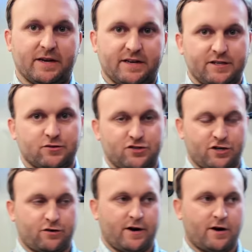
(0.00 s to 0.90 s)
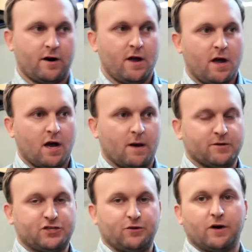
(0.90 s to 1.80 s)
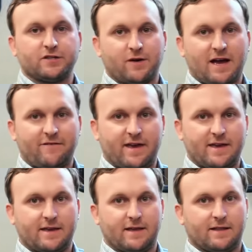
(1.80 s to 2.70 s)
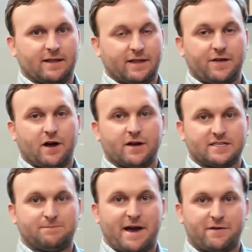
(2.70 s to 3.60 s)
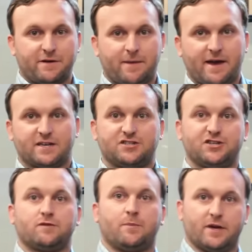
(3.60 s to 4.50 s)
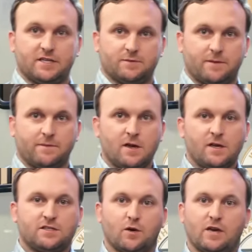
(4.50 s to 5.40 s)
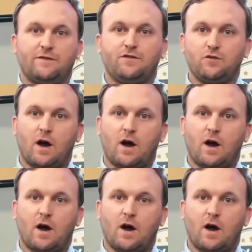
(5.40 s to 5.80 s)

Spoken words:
a diesel generator, but you also have a Lithionics battery pack gen replacement. So if you